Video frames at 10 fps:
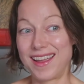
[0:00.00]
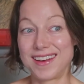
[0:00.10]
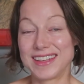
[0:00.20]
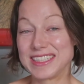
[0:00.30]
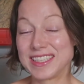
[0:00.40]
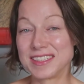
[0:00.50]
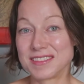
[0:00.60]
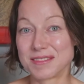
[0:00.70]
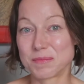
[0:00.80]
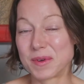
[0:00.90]
And it
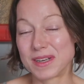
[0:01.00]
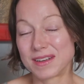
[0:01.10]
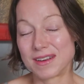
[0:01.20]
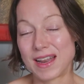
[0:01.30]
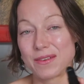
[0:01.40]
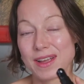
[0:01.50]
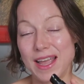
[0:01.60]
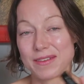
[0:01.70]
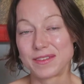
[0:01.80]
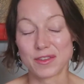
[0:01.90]
didn't, but now
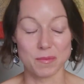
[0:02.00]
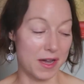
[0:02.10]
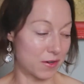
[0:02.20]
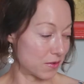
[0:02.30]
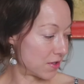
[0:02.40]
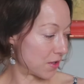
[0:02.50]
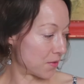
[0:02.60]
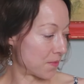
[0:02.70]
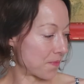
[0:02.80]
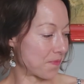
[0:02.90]
I have another bottle,
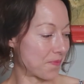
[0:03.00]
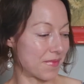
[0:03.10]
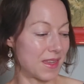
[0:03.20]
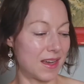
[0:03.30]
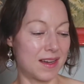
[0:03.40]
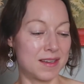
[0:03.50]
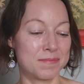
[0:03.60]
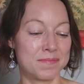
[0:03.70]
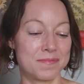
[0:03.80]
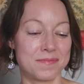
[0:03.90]
so
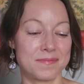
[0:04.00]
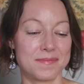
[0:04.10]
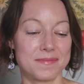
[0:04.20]
let's